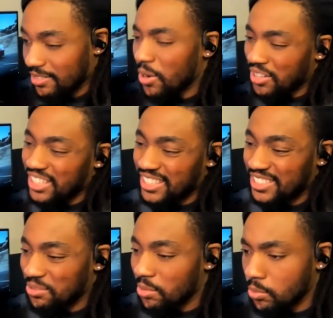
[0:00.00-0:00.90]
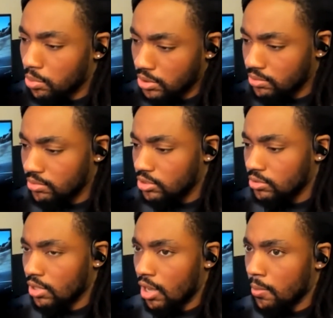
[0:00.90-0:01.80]
Well, it is, but
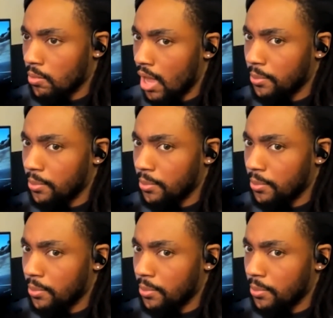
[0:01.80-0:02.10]
I